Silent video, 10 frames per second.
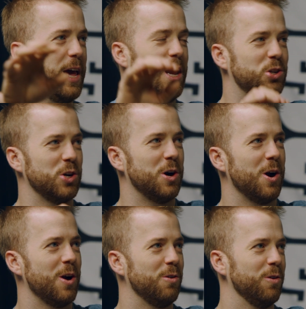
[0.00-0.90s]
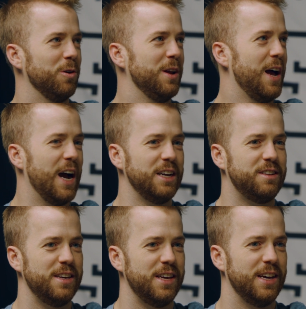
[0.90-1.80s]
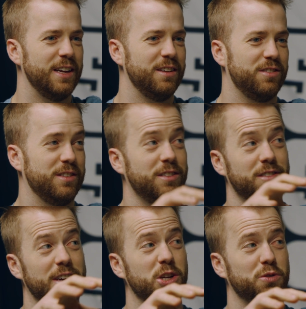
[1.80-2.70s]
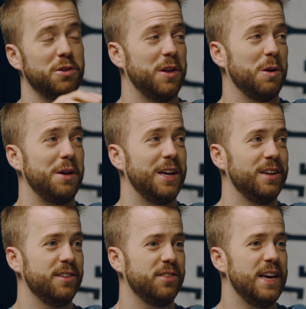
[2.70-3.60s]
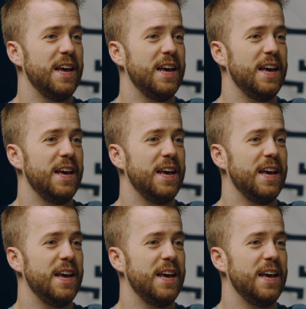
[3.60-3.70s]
HR or IT and sketch for their meetings.